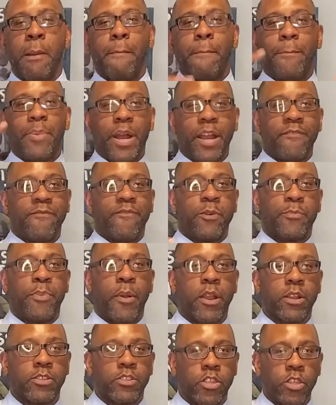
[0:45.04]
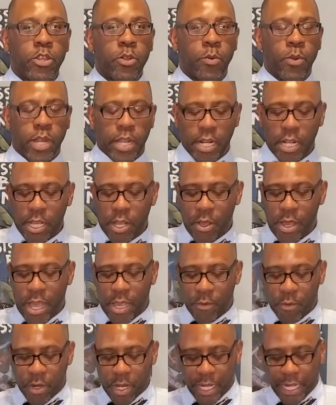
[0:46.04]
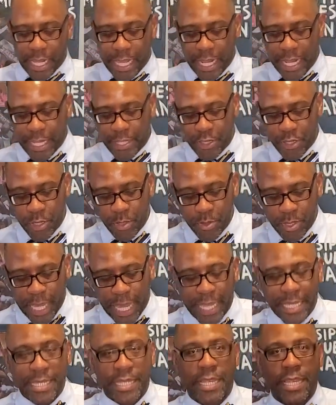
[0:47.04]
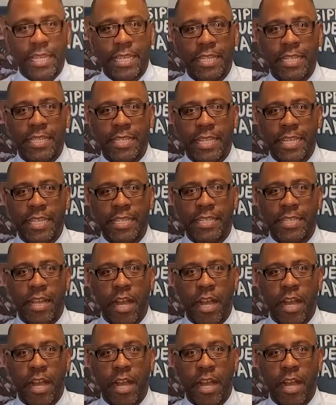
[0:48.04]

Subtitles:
But for Part 2, we're going to get into tasting these